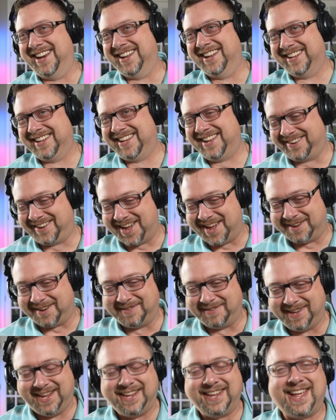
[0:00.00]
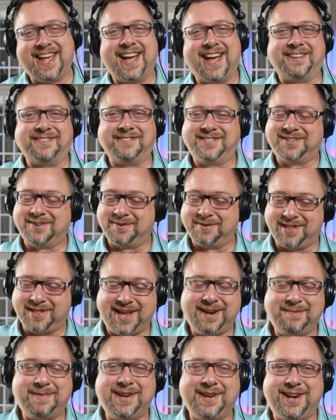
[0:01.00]
Okay. Yeah. So glad
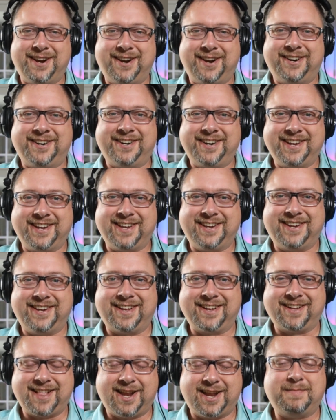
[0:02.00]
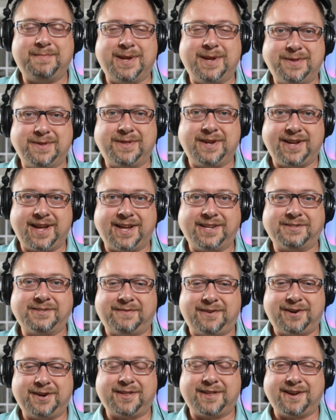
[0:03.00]
to be here and glad to be with you guys.
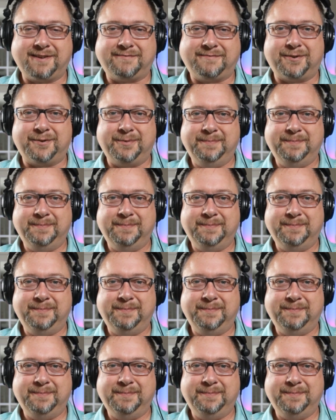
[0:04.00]
Very thankful.